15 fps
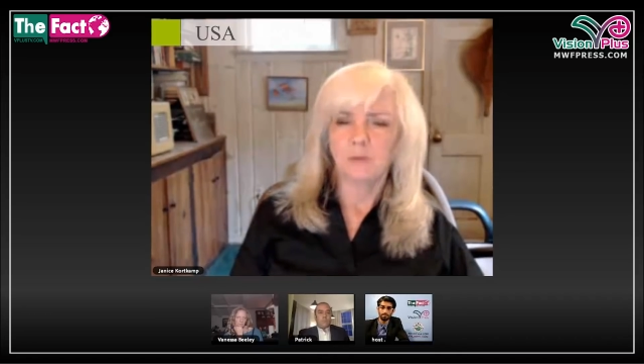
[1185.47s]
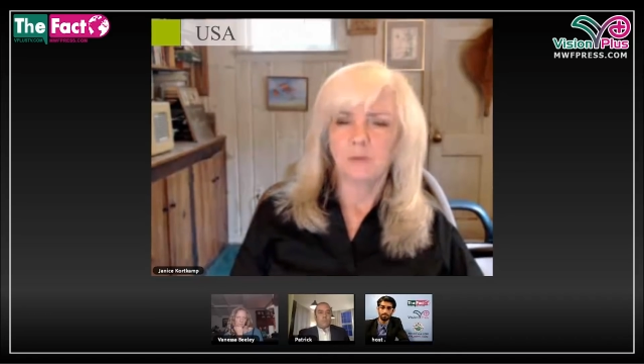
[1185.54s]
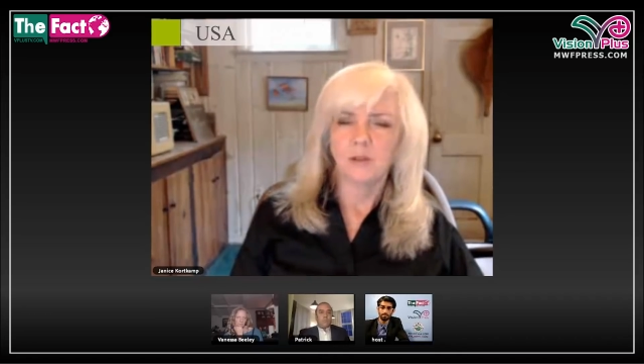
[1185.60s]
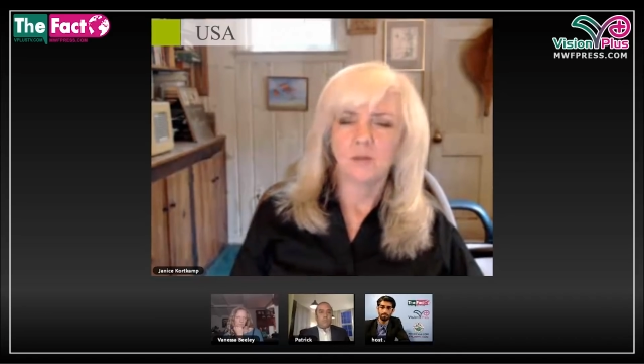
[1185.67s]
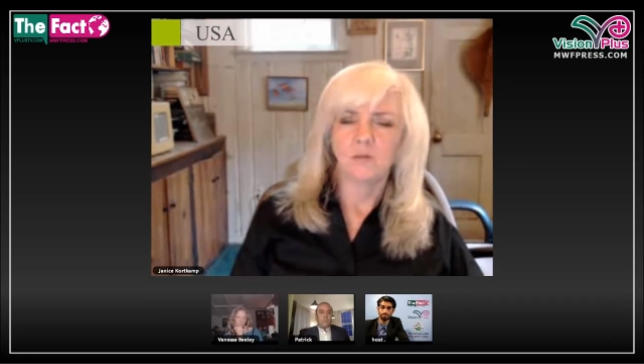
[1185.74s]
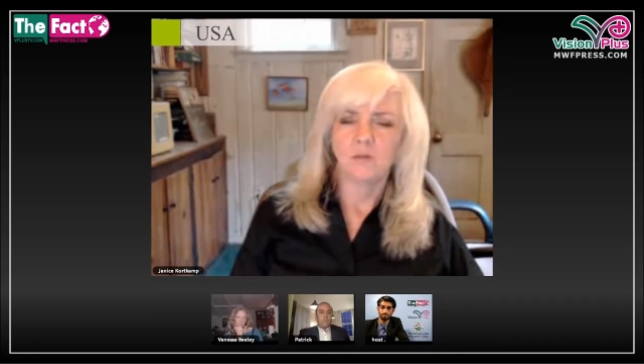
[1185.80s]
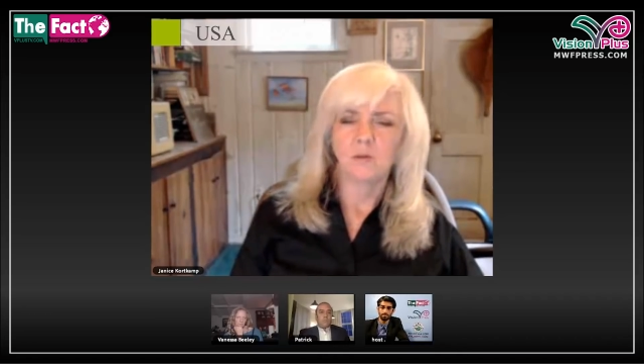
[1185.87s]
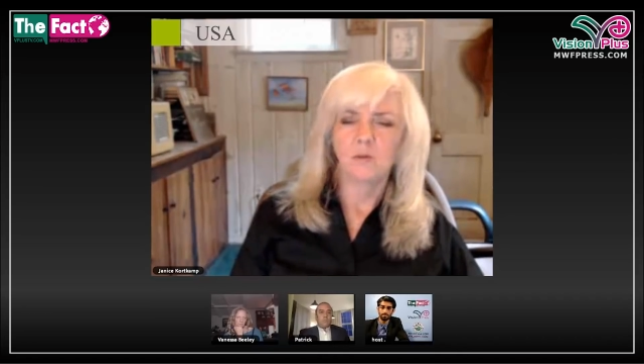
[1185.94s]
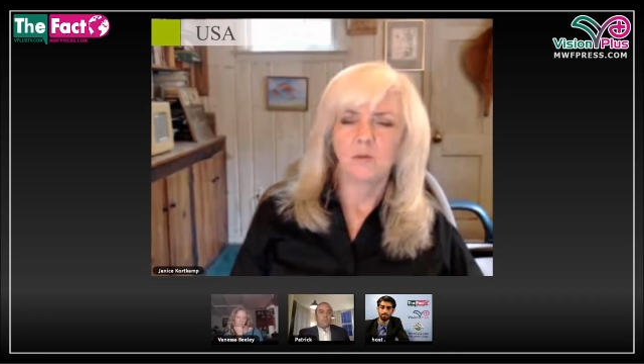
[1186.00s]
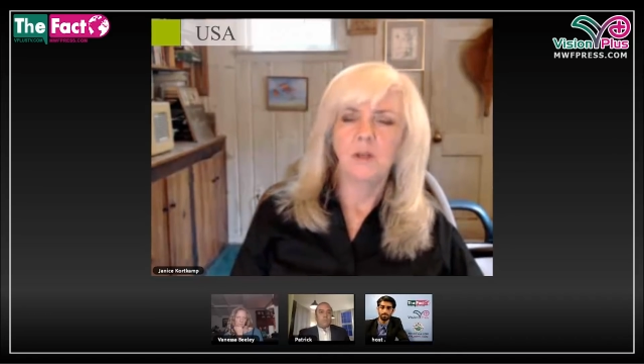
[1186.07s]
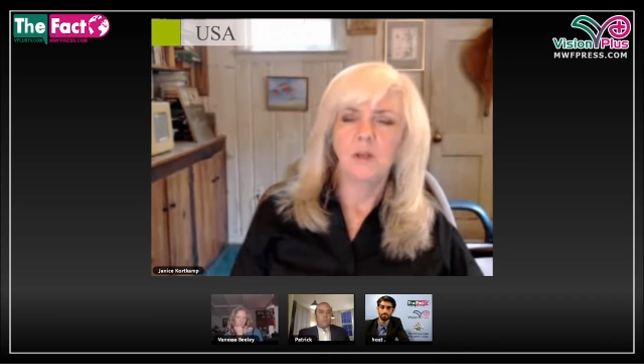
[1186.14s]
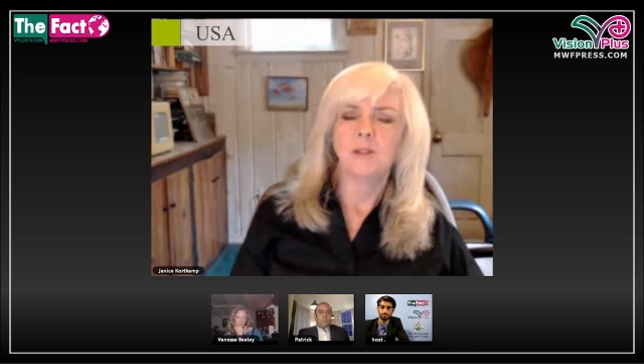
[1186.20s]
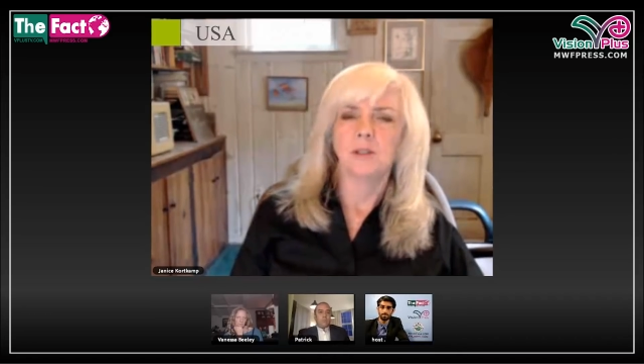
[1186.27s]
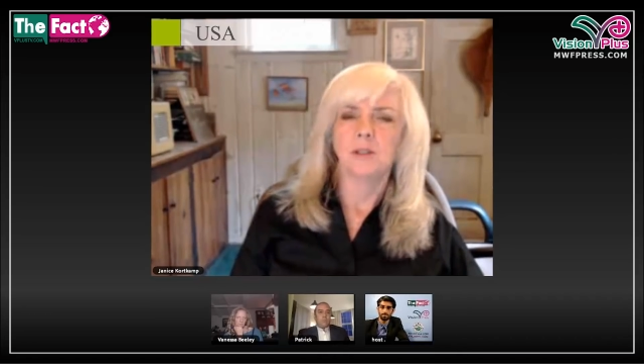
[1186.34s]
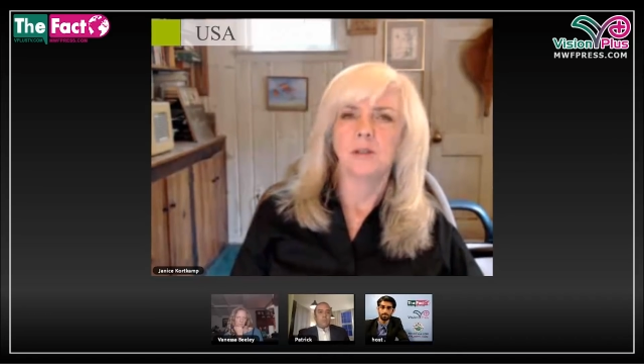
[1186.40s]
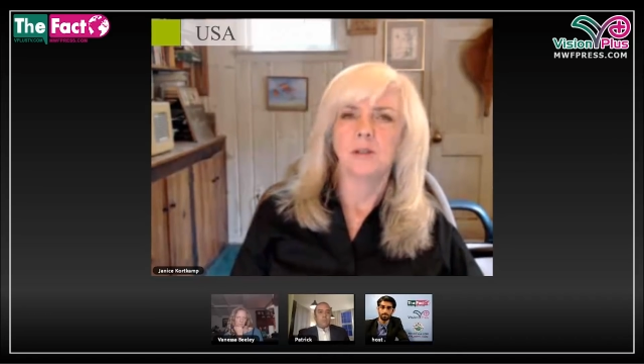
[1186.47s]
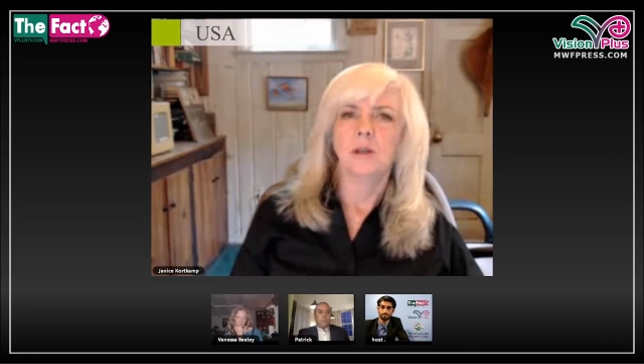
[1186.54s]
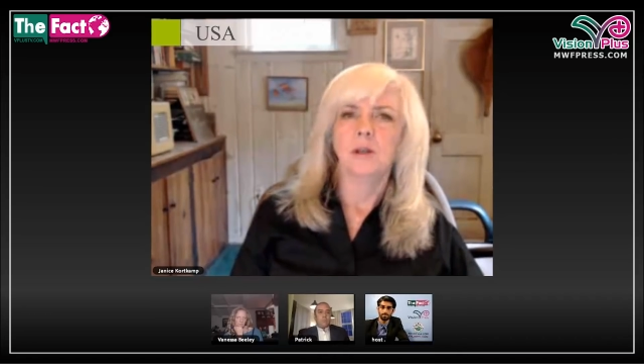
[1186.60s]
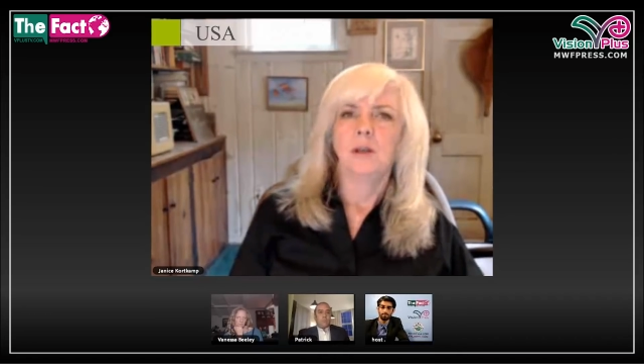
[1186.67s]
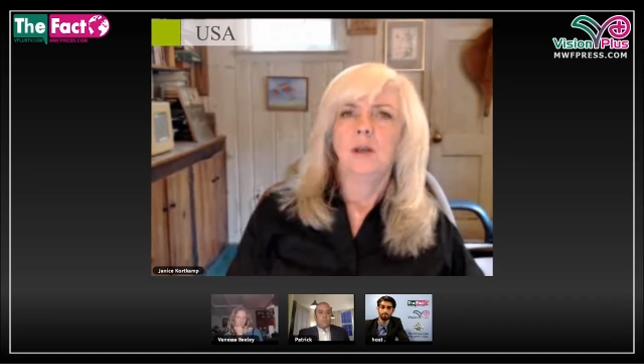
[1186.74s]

much of the region